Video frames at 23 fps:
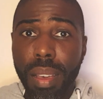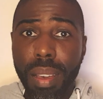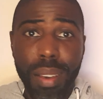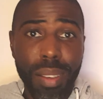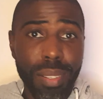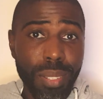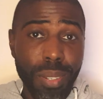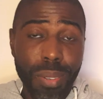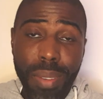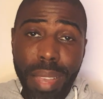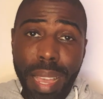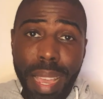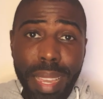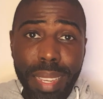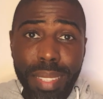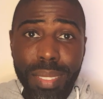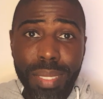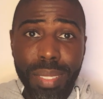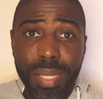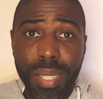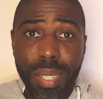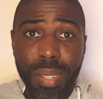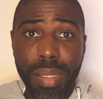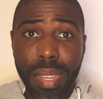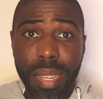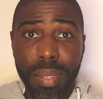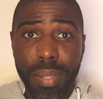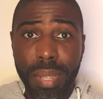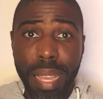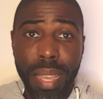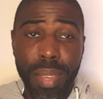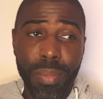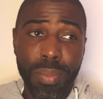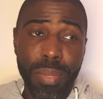Otherwise, you know,
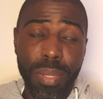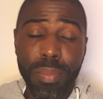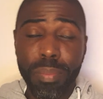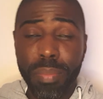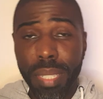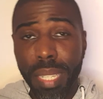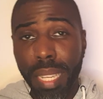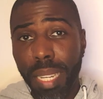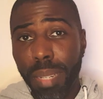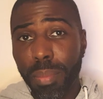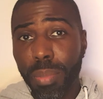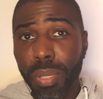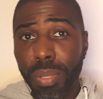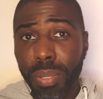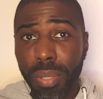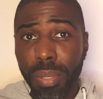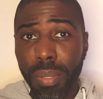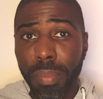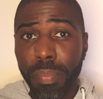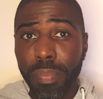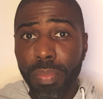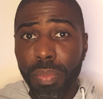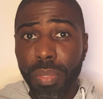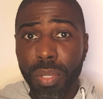I wouldn't be able to